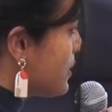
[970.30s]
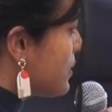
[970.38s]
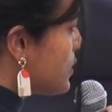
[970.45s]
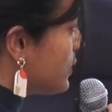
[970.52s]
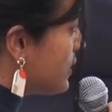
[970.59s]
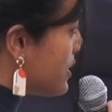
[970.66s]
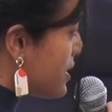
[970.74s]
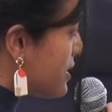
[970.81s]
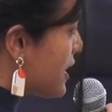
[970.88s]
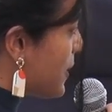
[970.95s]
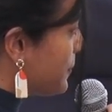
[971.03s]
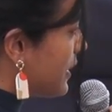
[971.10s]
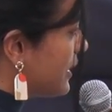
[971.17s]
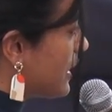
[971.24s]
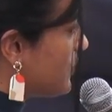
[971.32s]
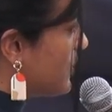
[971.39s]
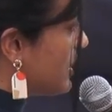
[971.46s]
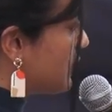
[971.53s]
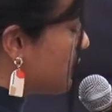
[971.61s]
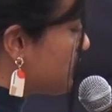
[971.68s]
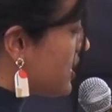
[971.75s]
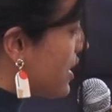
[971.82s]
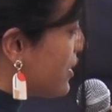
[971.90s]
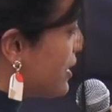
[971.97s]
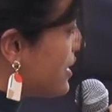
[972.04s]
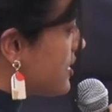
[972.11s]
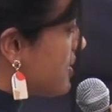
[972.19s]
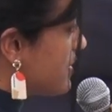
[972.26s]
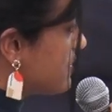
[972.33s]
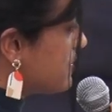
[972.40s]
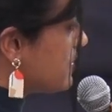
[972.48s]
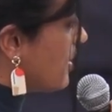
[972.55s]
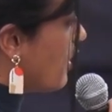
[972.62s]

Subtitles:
So this is something that we used in a recent